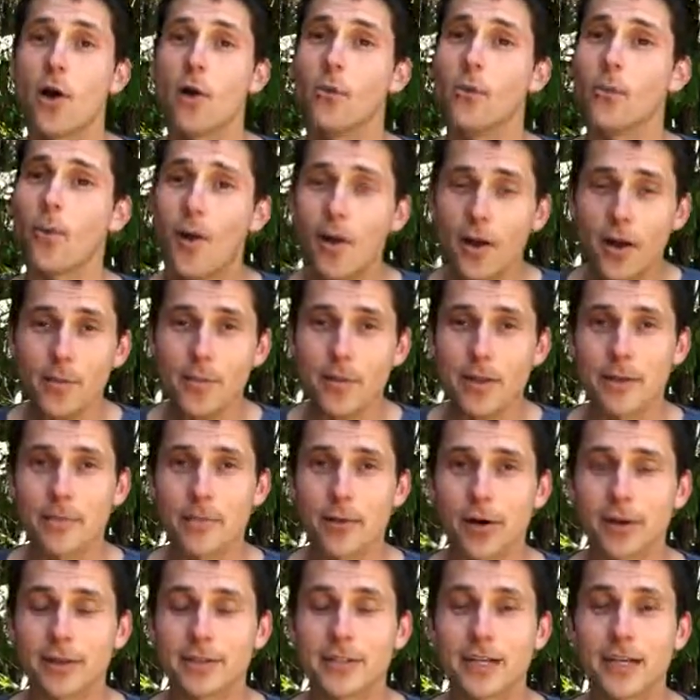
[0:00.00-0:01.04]
want to be a
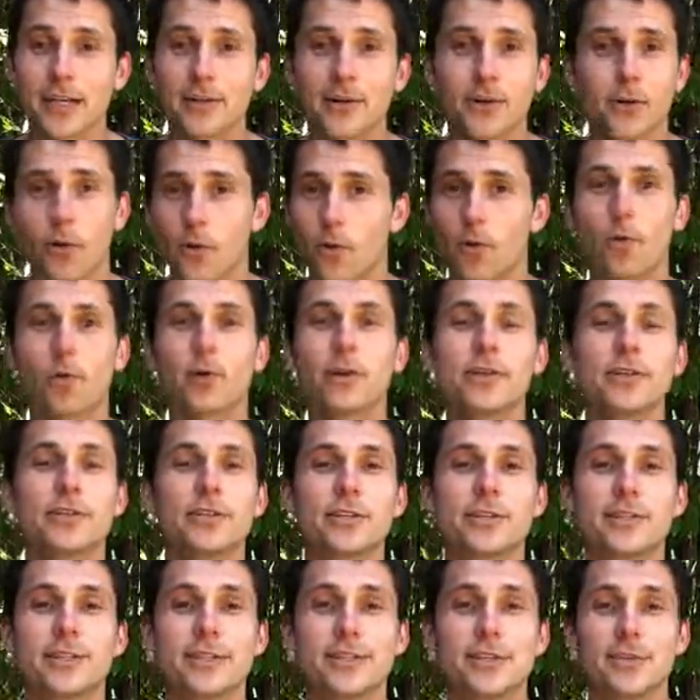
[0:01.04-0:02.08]
bartender, or you
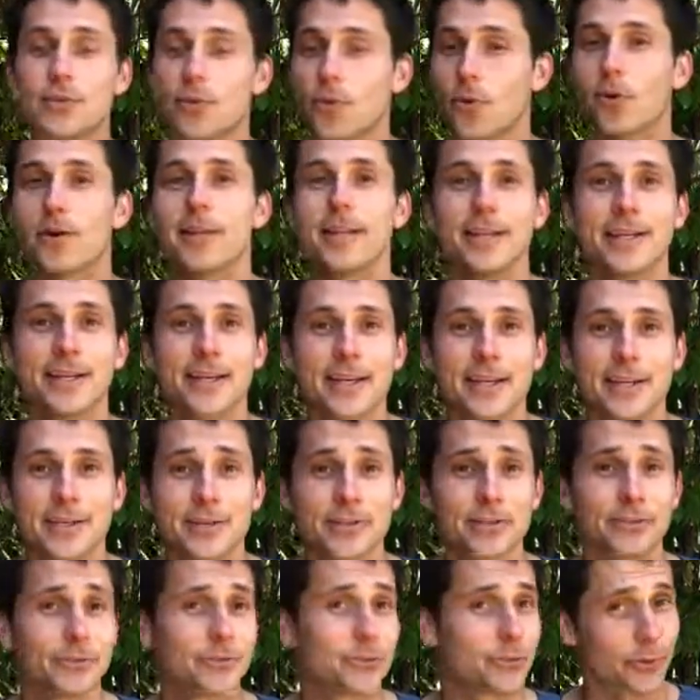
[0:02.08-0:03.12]
just enjoy the
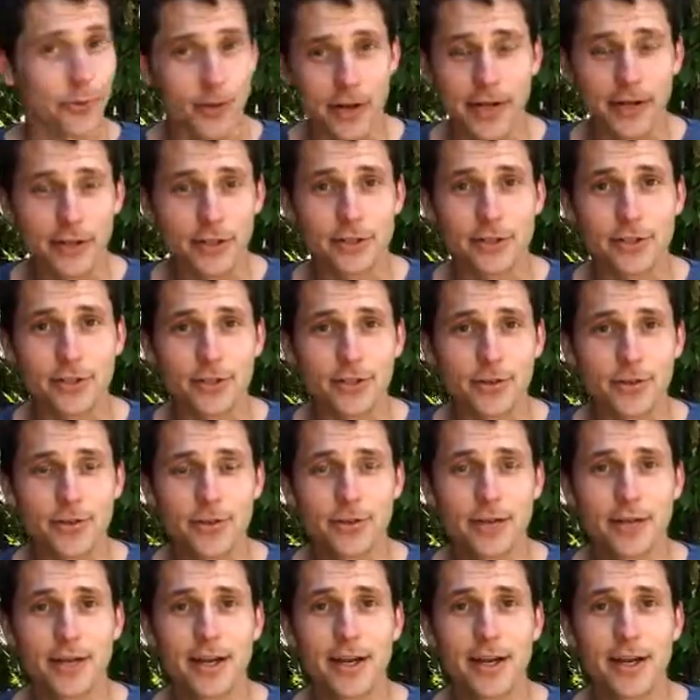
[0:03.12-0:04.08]
occasional drink or two,